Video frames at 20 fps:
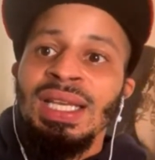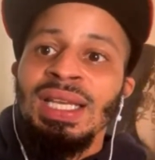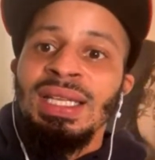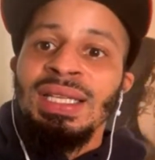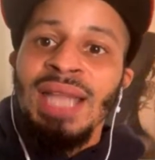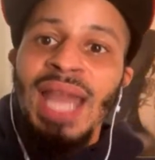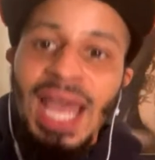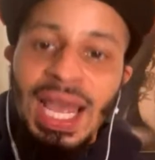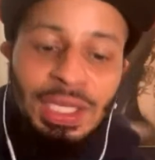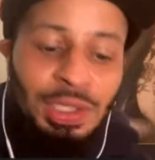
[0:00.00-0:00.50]

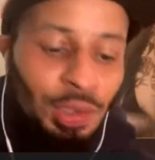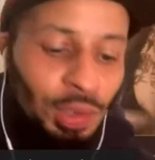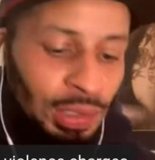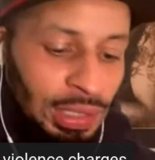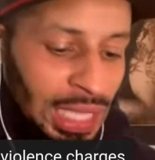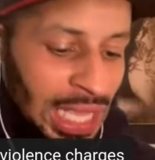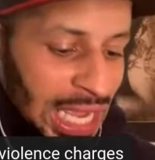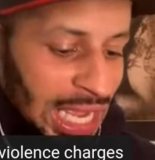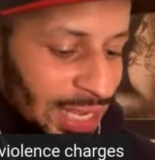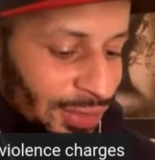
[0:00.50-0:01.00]
Now you are
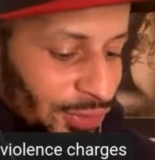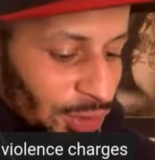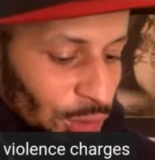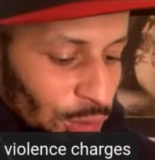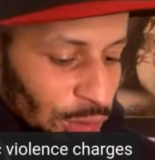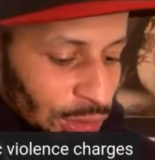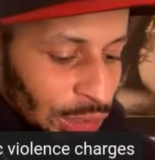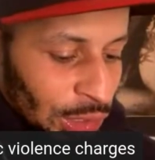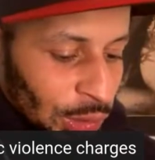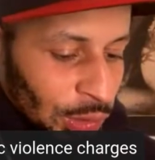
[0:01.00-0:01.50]
live
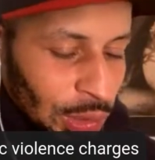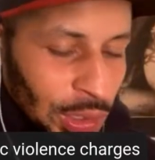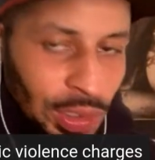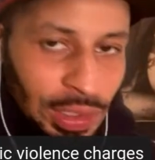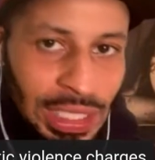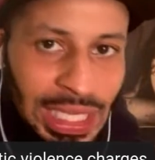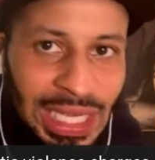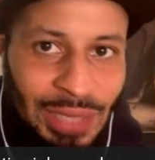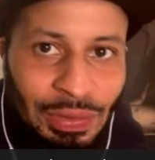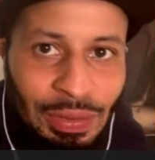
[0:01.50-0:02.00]
on Go Long
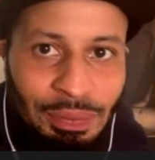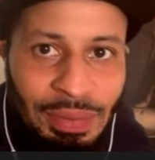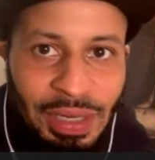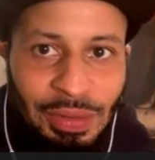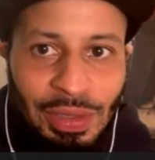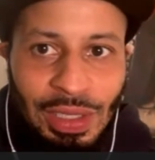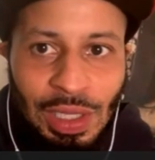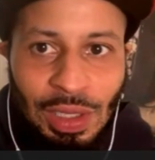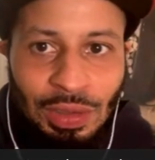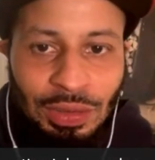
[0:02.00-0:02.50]
Live with
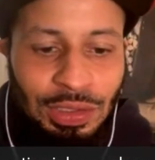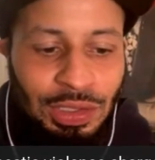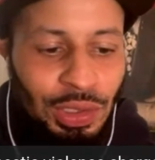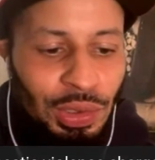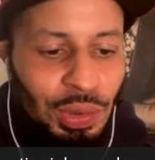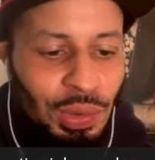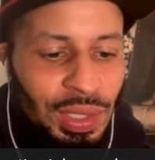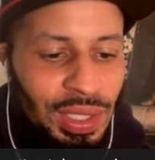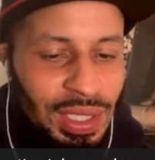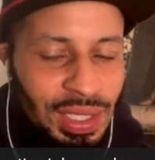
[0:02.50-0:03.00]
Barry Long
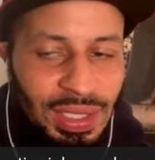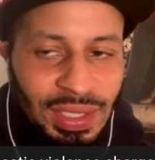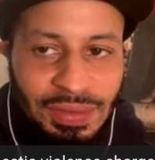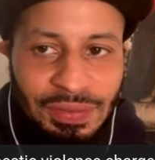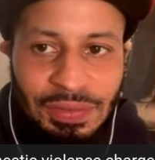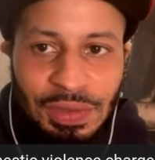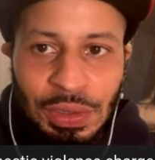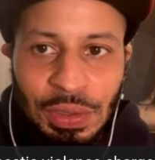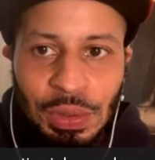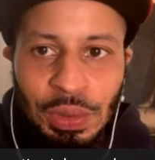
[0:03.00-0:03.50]
2. If
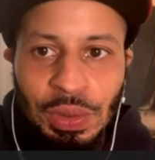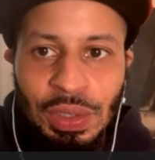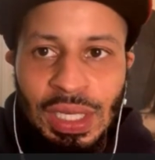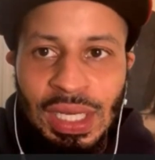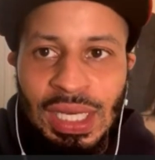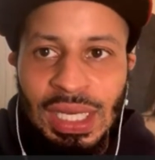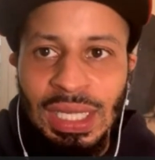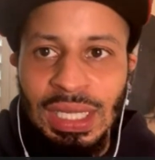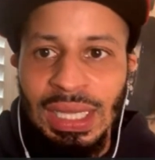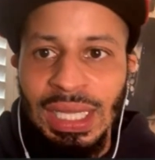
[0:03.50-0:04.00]
you'd
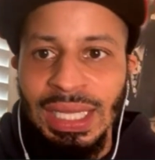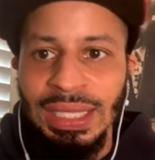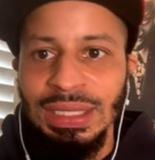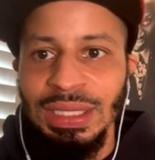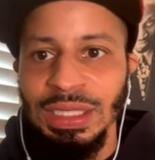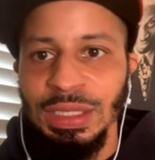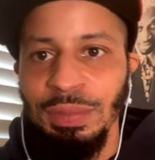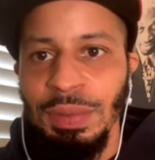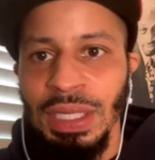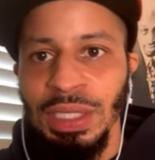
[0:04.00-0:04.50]
like to
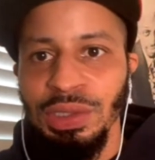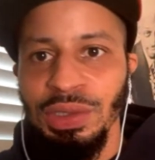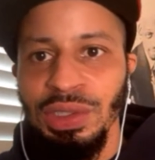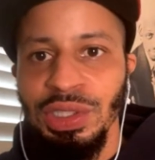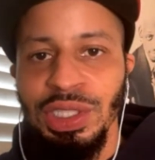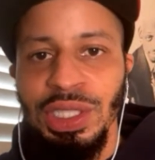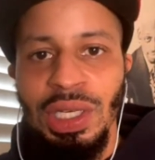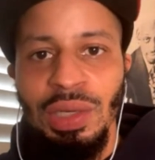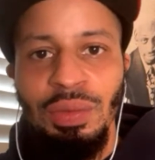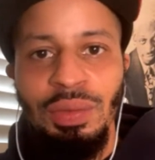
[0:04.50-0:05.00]
sponsor the
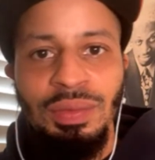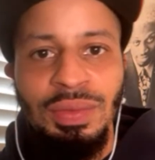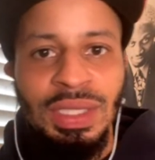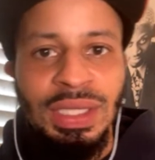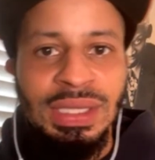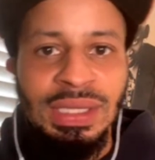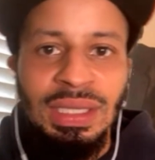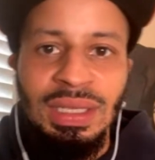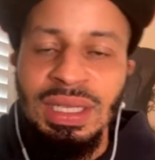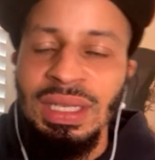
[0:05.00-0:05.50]
show,
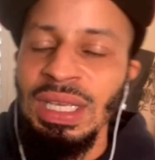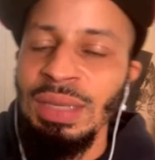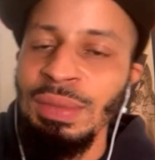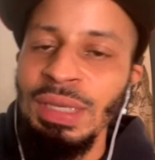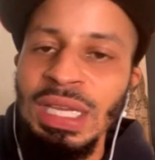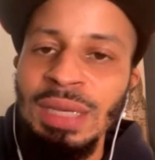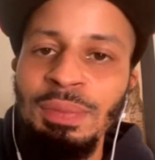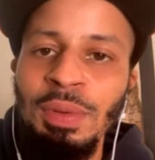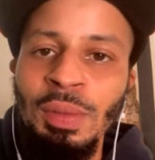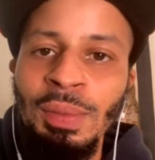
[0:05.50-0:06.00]
just hit me
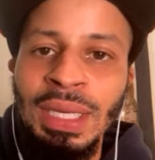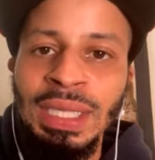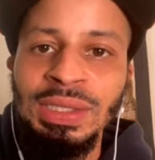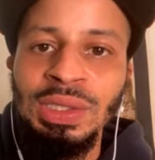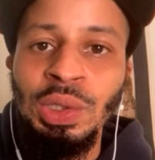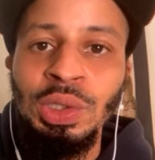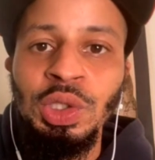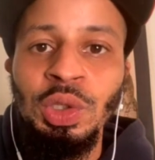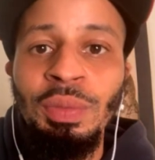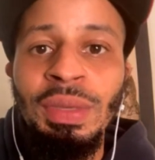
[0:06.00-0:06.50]
up on my
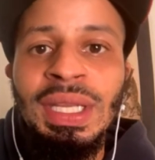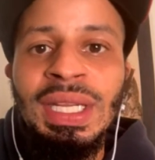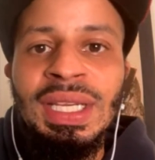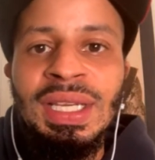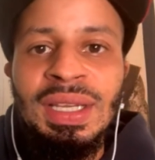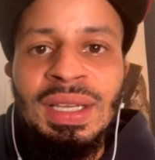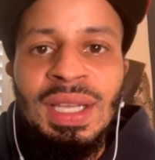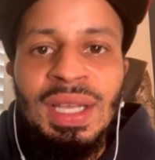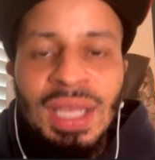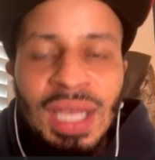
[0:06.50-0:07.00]
social
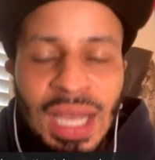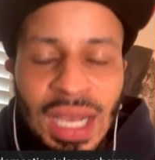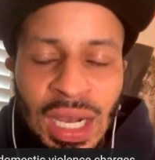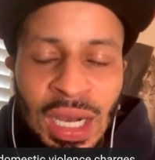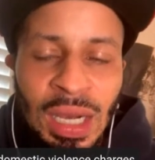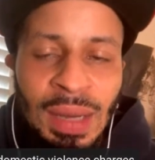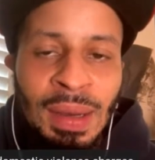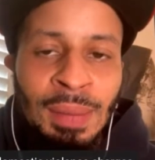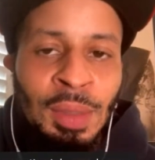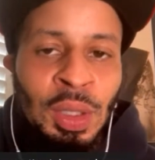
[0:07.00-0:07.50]
media.
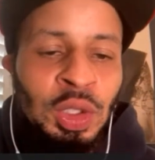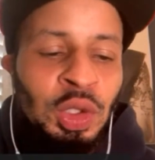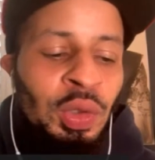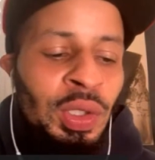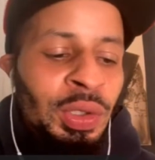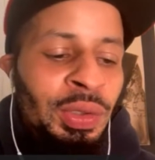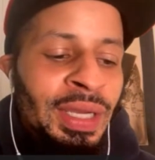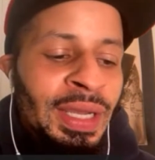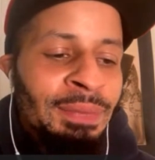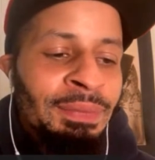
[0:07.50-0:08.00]
I'm on
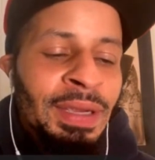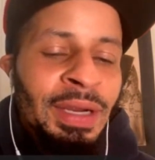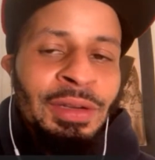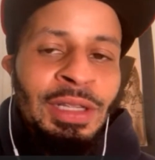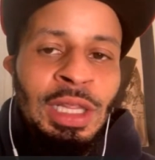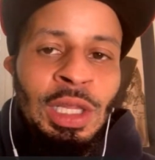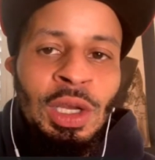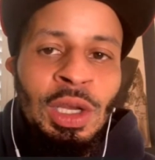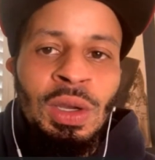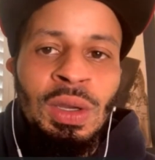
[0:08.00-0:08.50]
Twitter at Barry
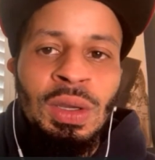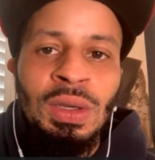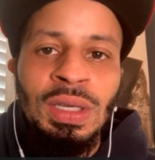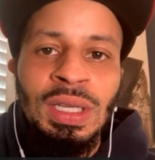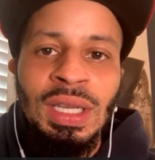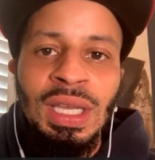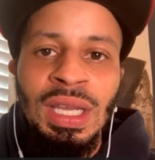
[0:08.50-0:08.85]
Long.